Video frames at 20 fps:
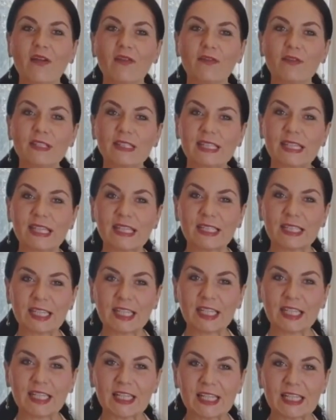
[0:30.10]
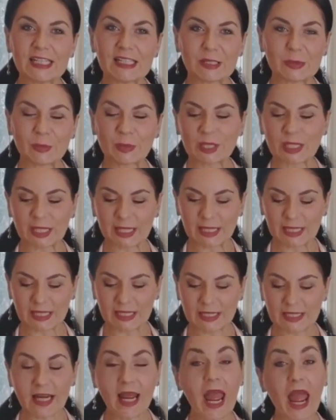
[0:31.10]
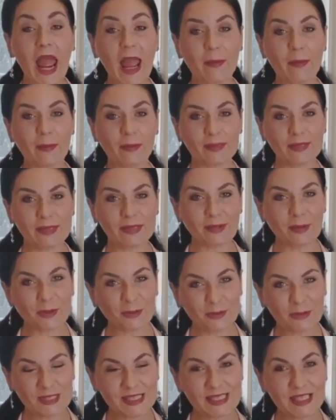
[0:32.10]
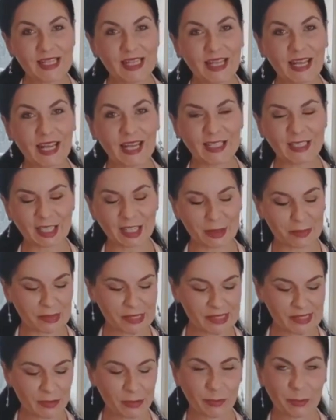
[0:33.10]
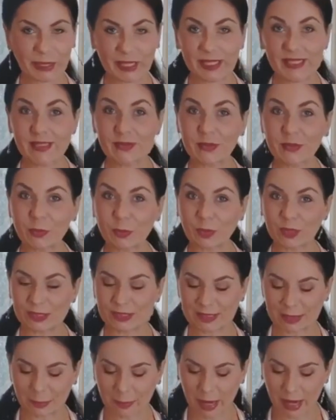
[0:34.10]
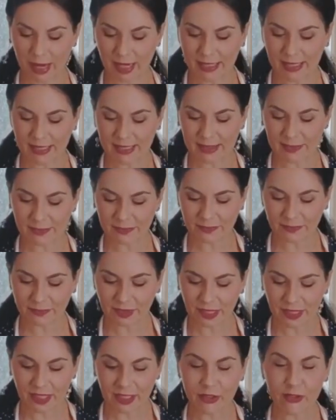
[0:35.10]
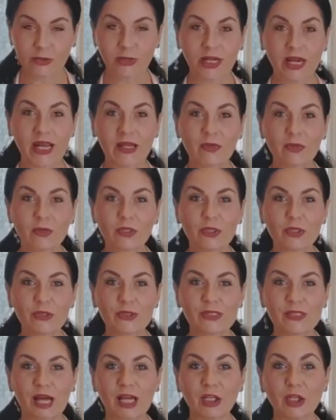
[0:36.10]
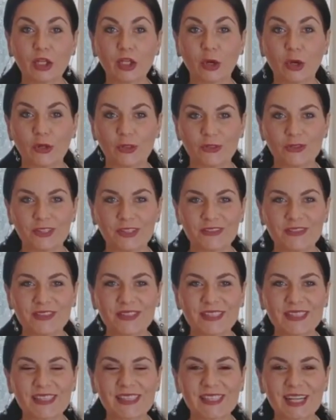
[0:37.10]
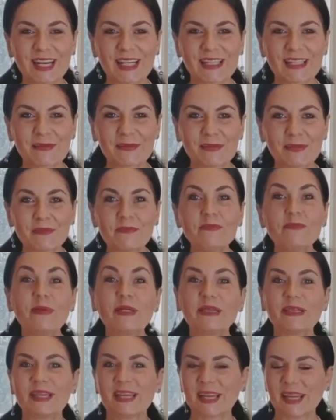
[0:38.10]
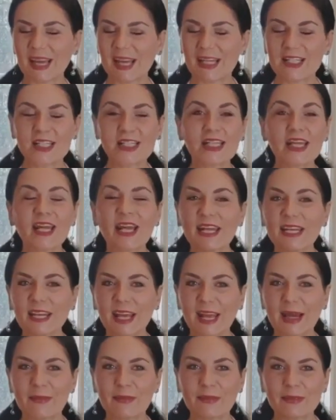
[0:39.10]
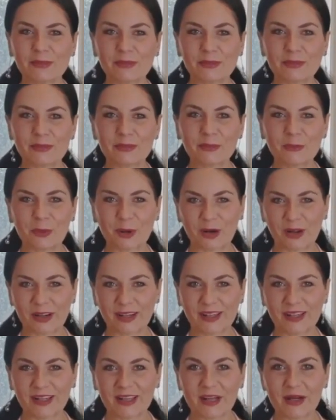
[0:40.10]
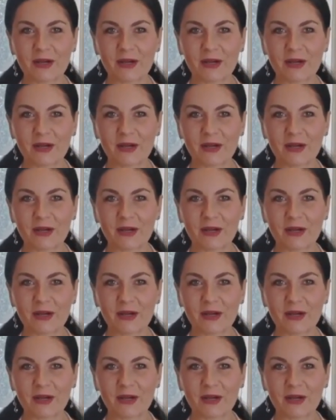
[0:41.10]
For the ingredients we need apples, obviously, and Granny Smith will work the best. In Ukraine we use Antonovka for this recipe, but actually any apples will work.